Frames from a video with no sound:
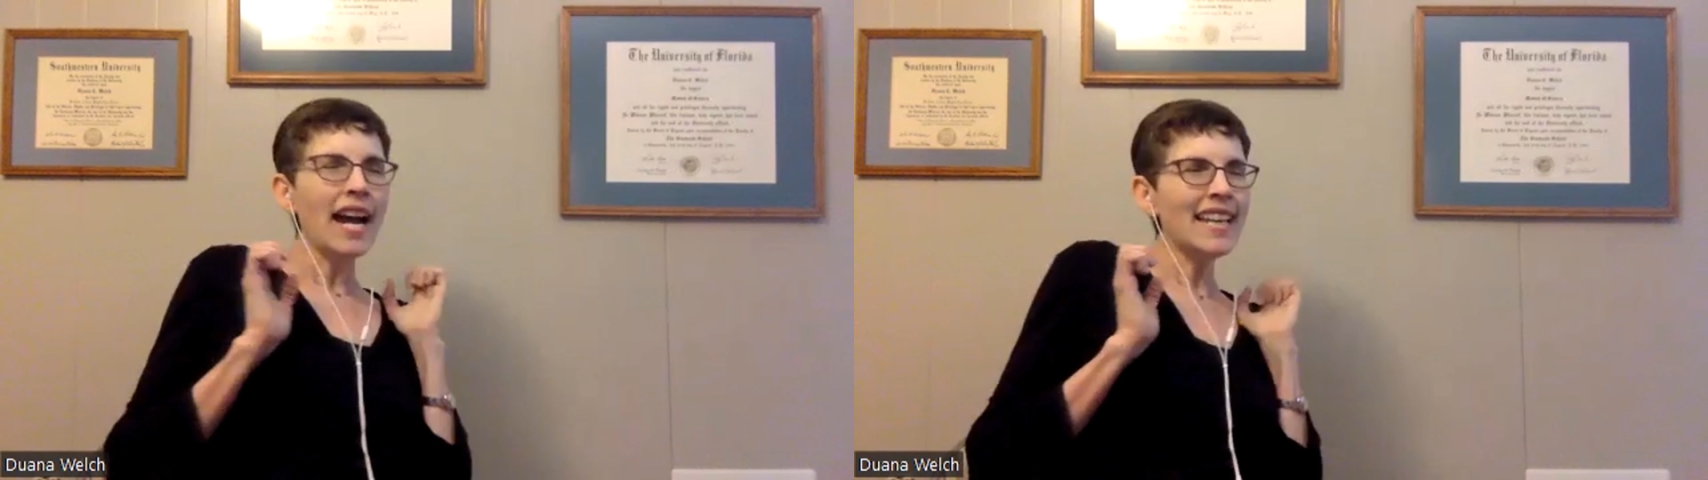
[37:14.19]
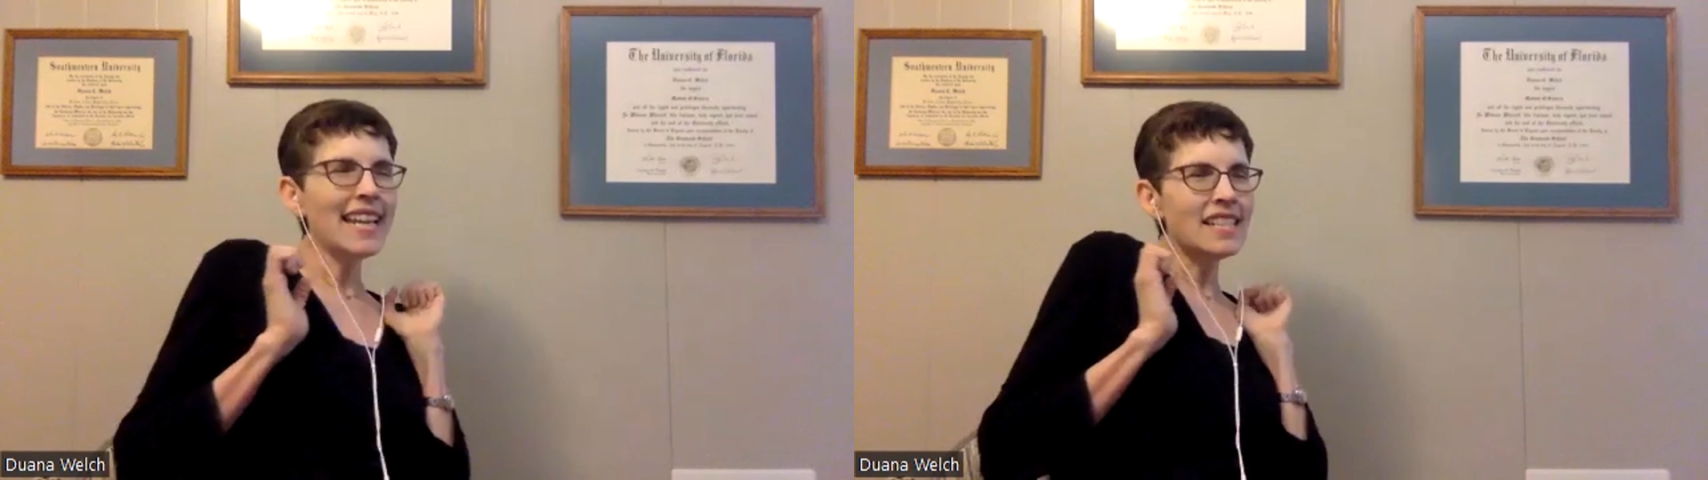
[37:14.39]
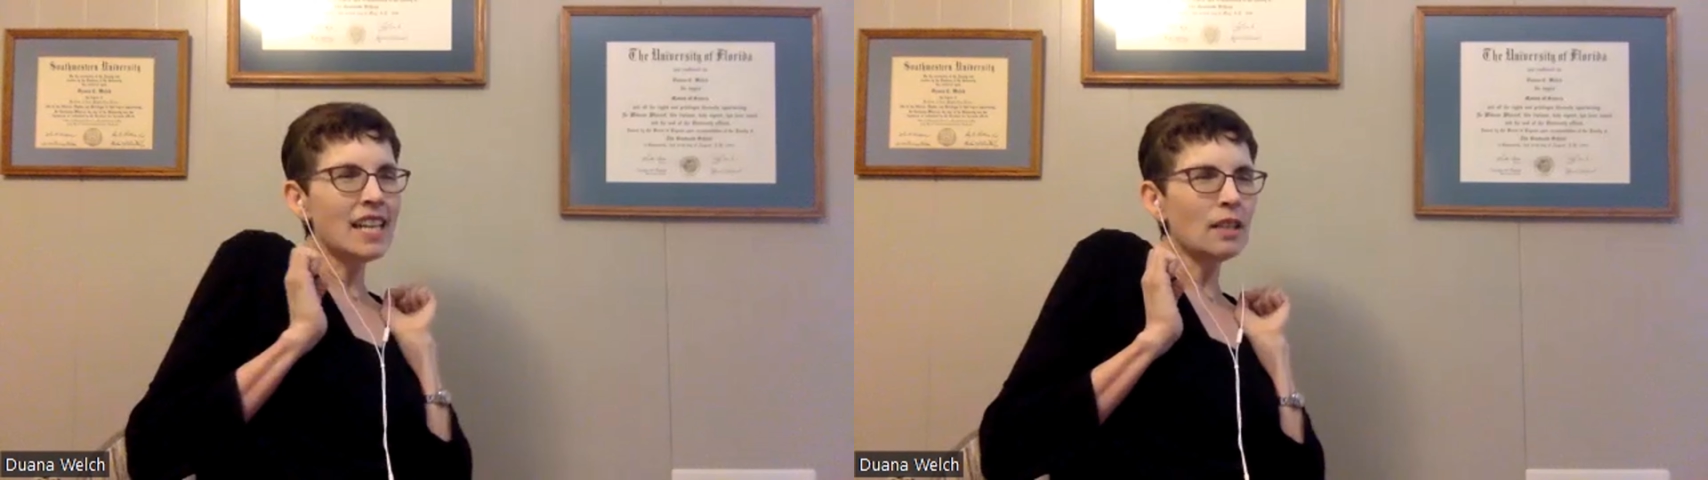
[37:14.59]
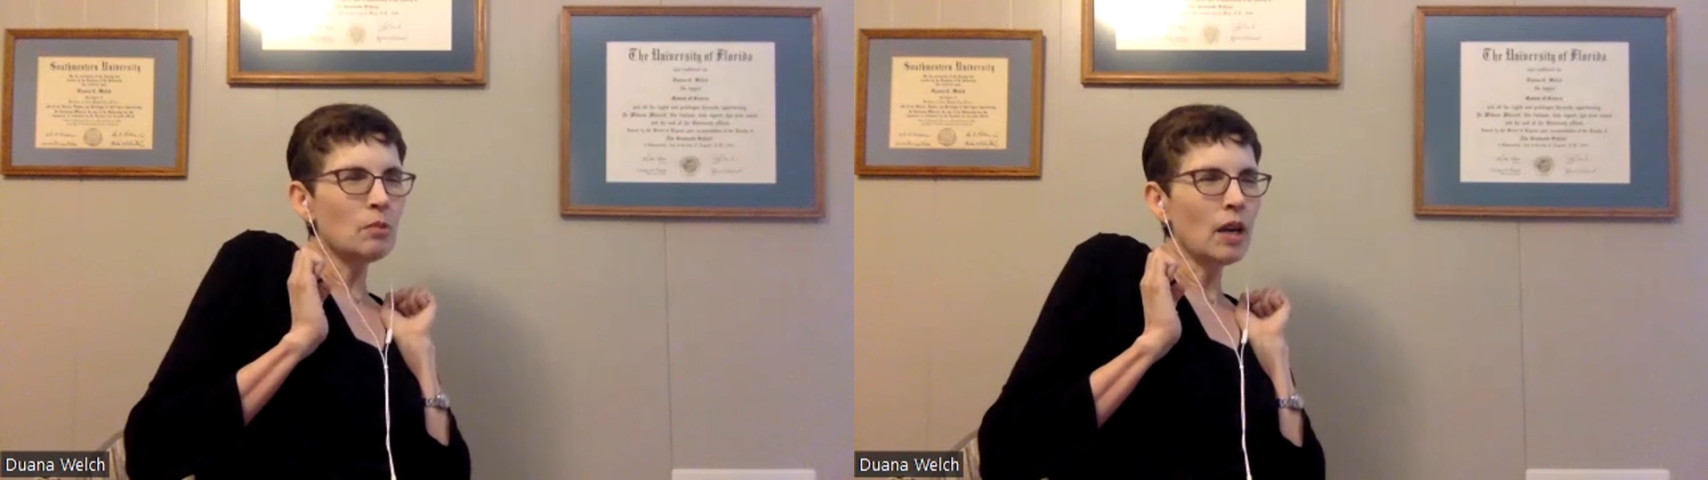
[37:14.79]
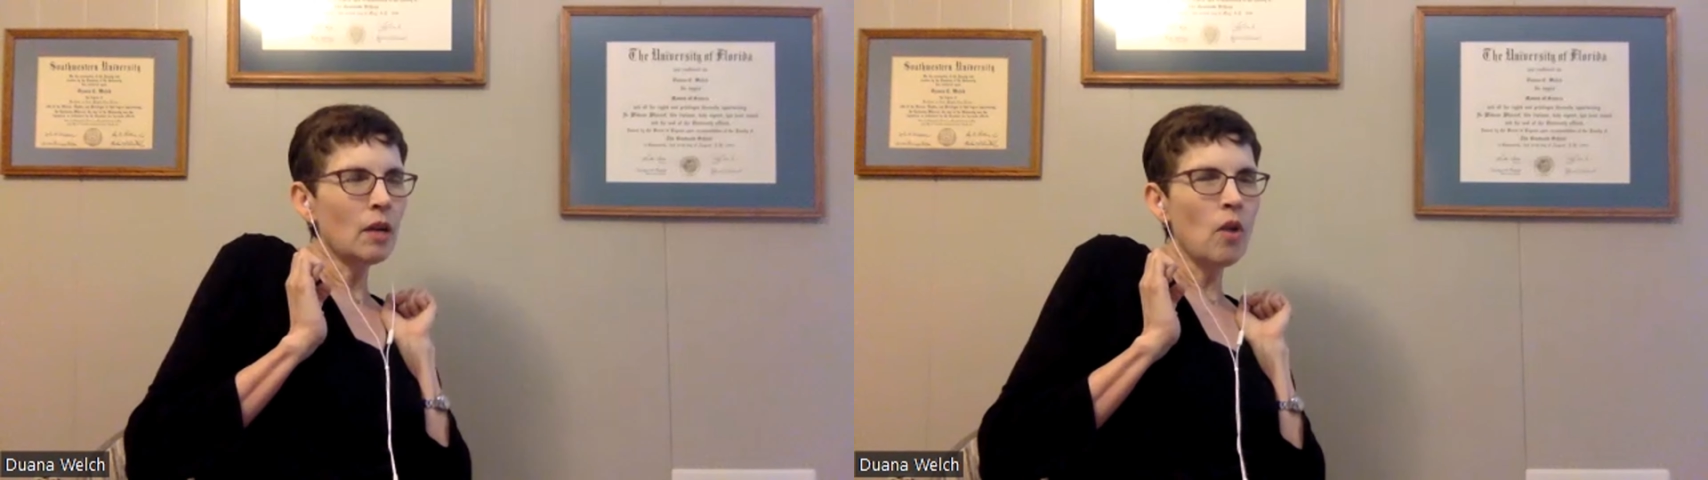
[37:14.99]
I can't tell
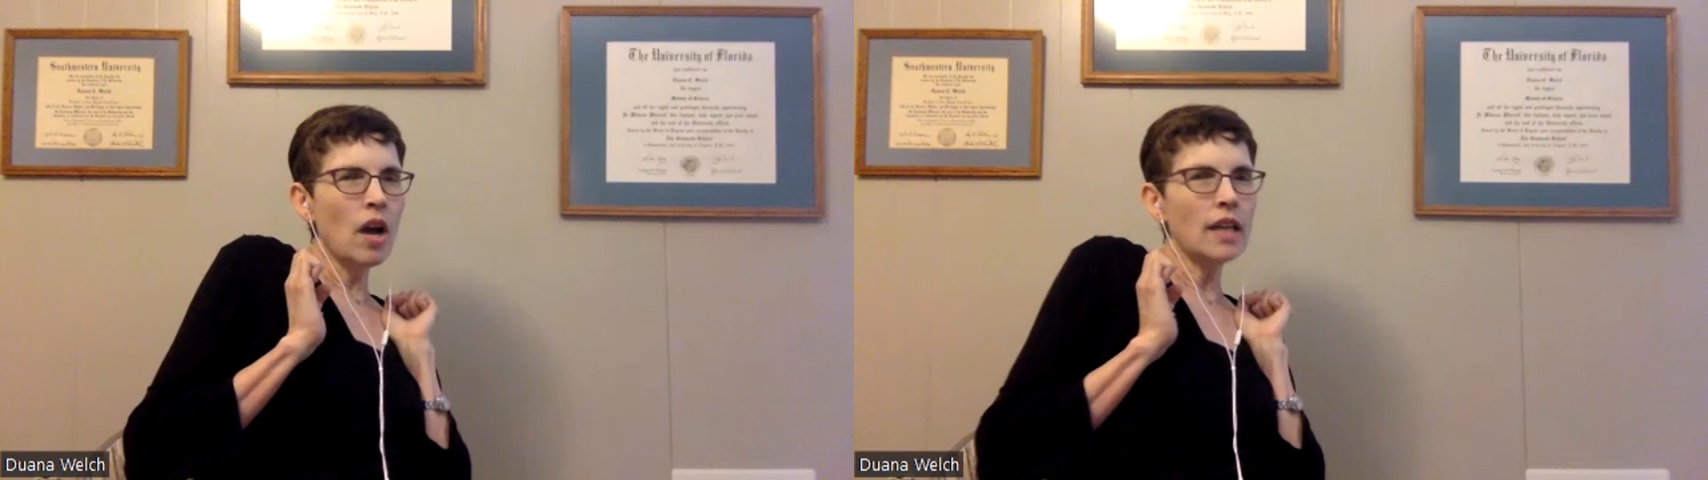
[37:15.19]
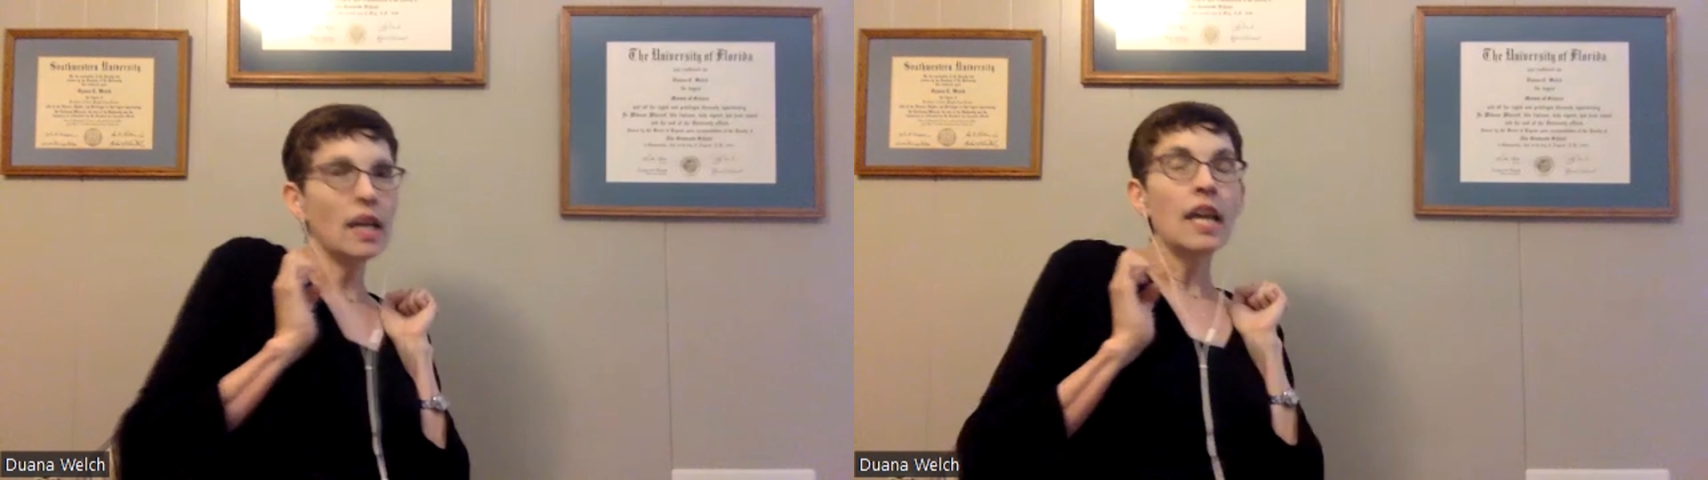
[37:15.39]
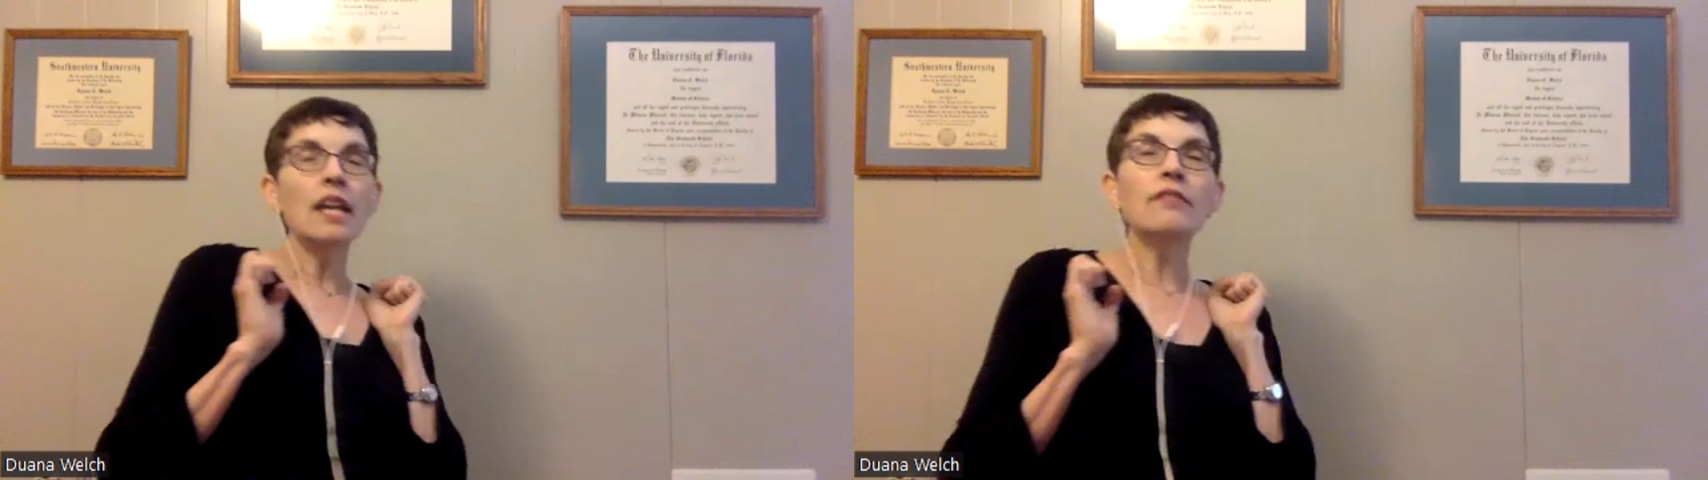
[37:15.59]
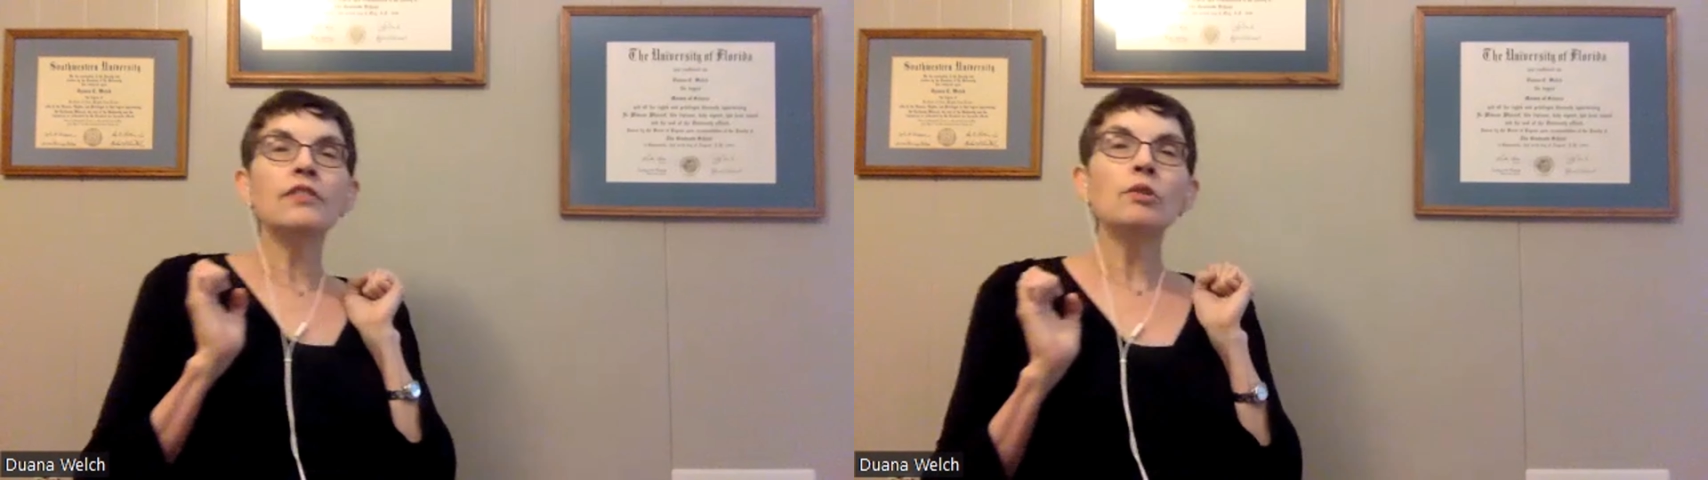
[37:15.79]
him what I want. If